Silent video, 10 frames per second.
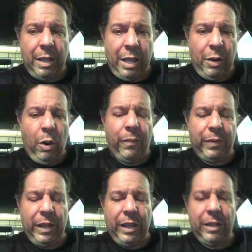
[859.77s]
And
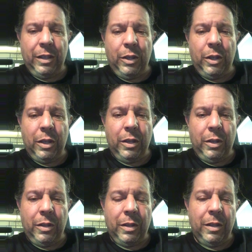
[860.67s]
hopefully,
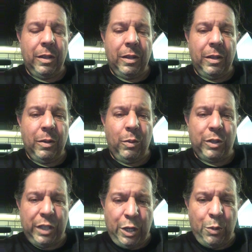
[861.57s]
we'll
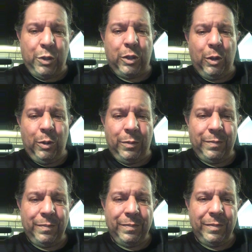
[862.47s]
see you soon.
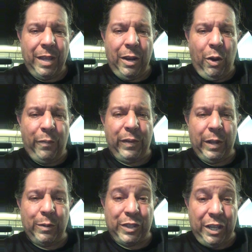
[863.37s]
And
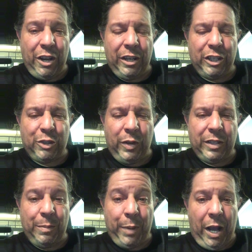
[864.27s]
hopefully, we'll see you on the
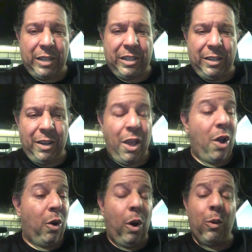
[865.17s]
streets of Boston
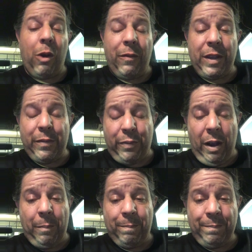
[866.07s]
or wherever you're
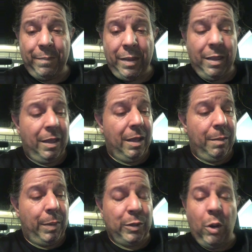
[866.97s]
from.
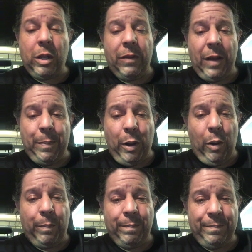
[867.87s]
But don't give up hope.